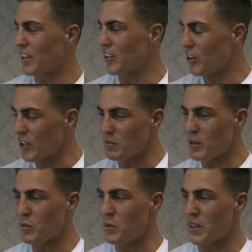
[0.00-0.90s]
They're gonna like
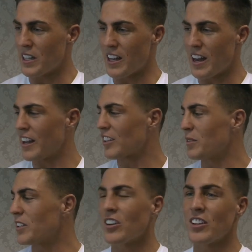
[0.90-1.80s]
me one minute, and the next
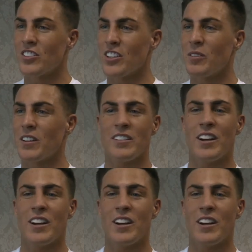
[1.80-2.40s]
minute they're gonna see when